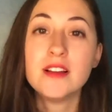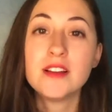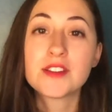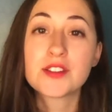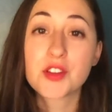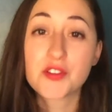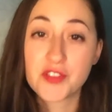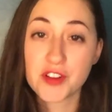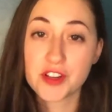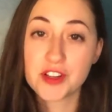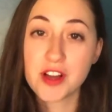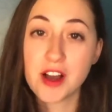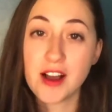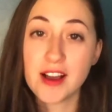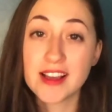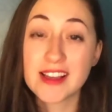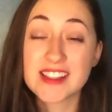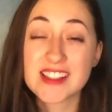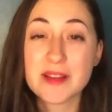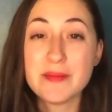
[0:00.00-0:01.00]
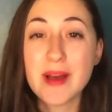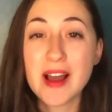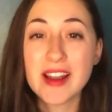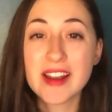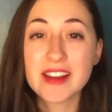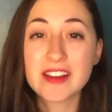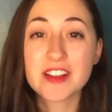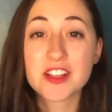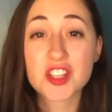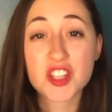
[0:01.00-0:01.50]
So if your dog is a
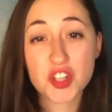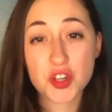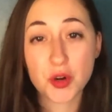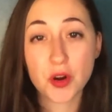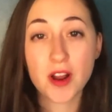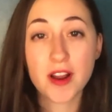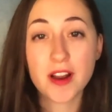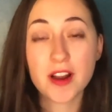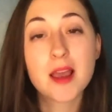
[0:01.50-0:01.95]
bedding destroyer,